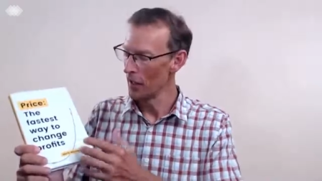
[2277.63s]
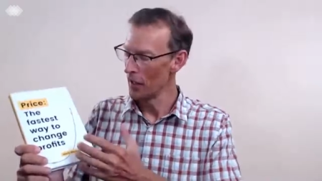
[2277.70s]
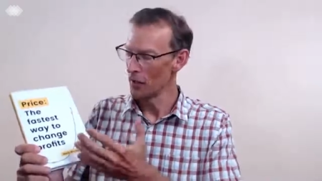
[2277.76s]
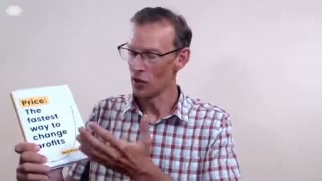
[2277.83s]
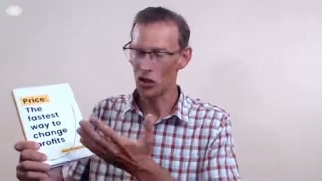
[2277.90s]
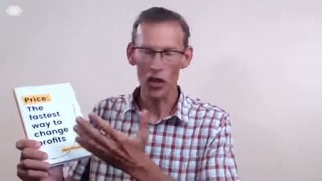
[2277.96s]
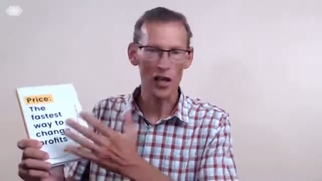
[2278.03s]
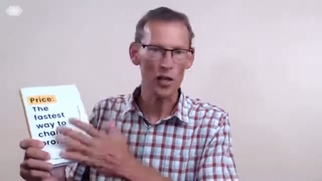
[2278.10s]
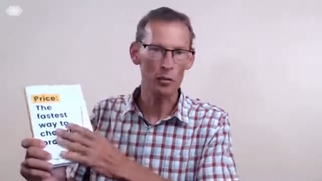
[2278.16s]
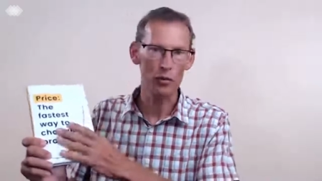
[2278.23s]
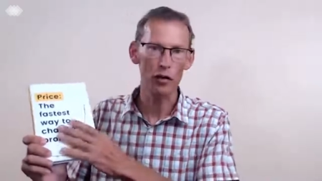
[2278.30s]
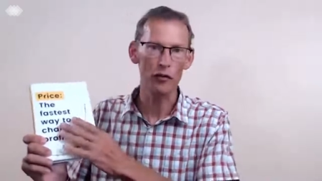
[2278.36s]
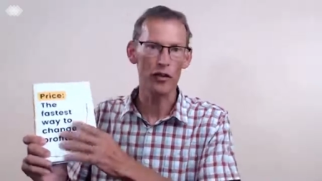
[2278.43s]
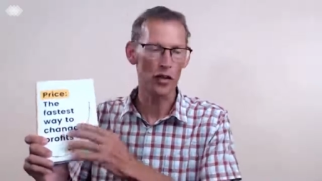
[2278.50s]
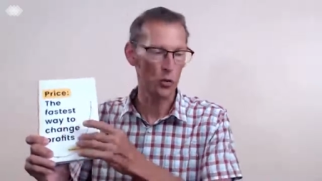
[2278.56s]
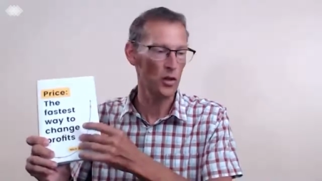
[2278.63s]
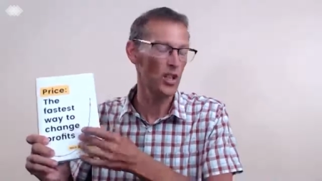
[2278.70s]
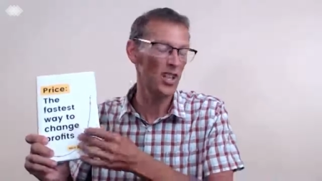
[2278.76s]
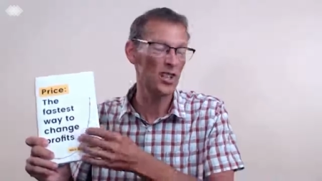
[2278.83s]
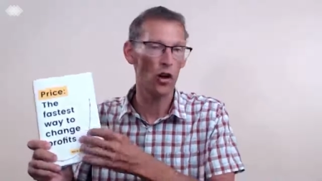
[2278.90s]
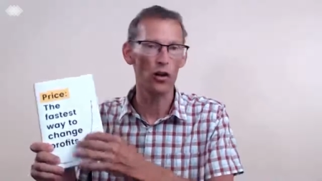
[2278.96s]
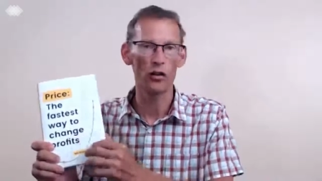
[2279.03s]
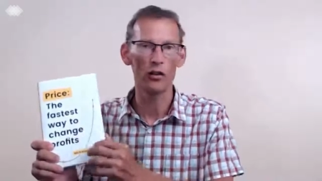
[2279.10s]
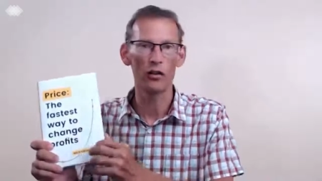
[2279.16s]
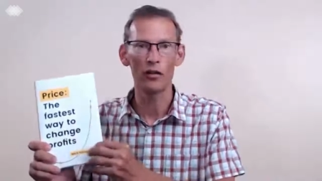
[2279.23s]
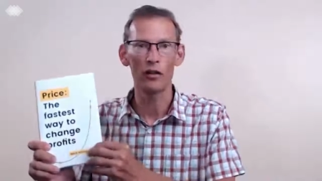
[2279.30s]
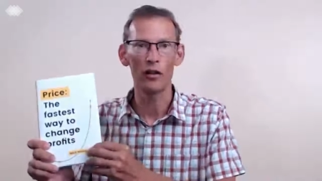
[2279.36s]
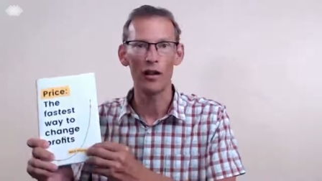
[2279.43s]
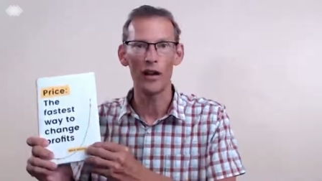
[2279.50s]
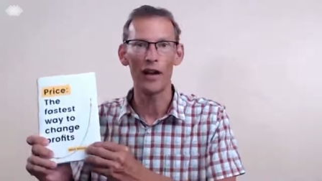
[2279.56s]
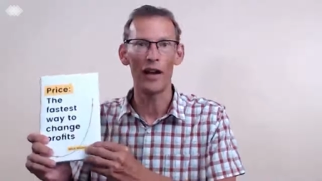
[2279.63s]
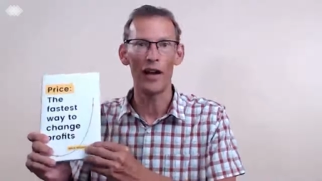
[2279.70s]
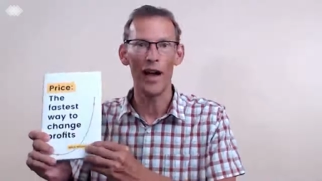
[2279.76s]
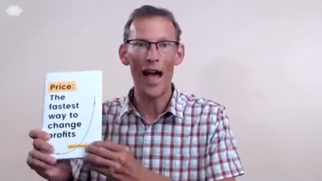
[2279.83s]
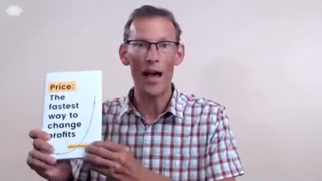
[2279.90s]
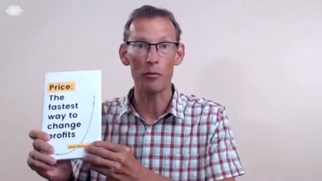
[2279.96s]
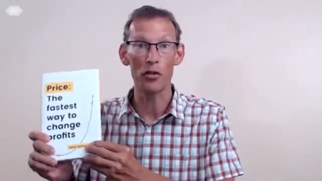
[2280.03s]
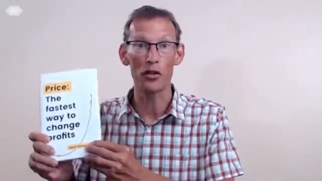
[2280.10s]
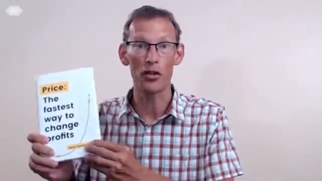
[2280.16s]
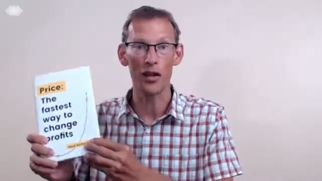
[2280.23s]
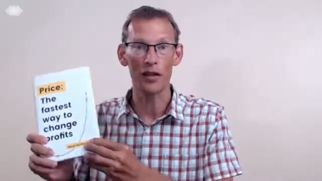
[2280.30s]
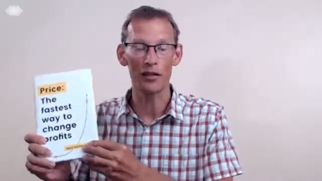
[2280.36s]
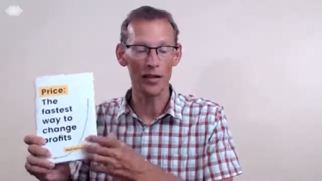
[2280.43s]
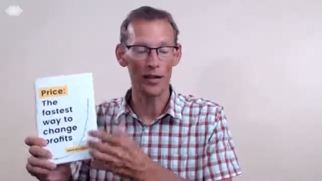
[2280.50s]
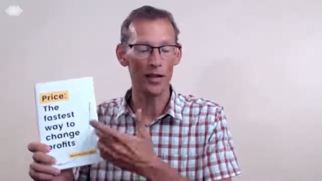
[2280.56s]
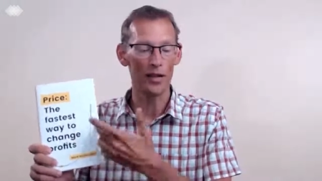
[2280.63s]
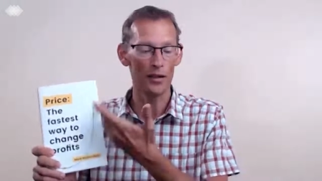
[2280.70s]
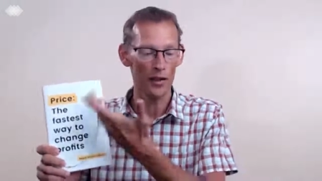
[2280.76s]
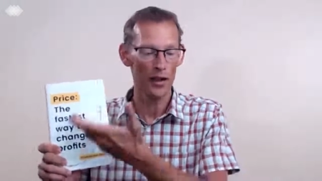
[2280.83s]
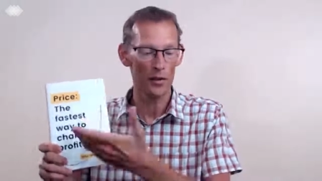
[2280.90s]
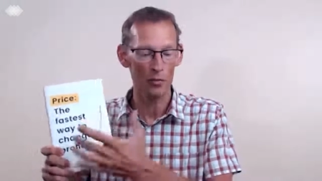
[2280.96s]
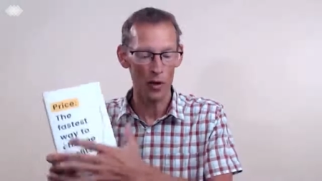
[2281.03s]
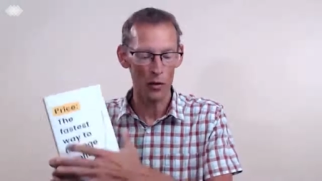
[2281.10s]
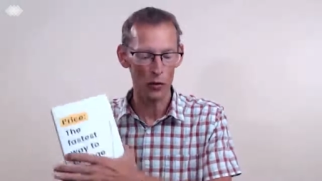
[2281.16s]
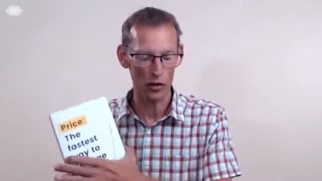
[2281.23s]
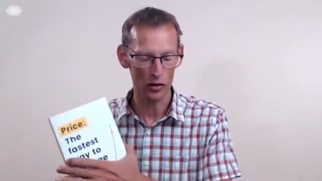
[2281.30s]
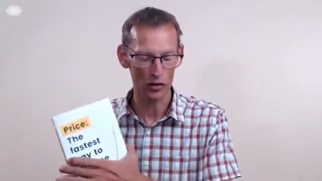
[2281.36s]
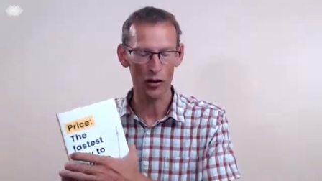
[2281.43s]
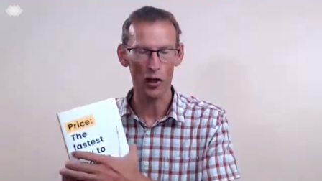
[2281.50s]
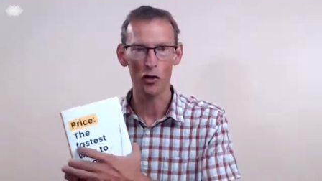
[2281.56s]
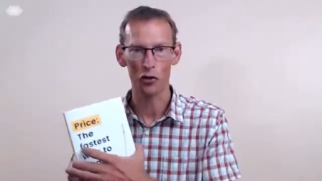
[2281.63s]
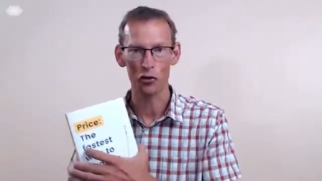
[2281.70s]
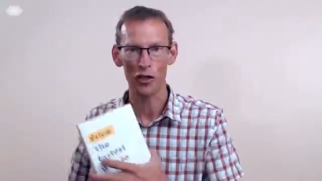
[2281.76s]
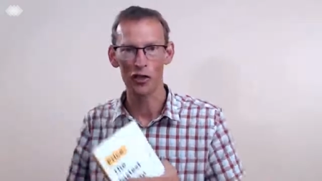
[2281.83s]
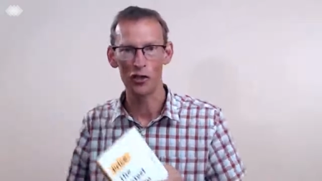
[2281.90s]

to Change Profits, which is on uh, Amazon, I think, in, in most countries.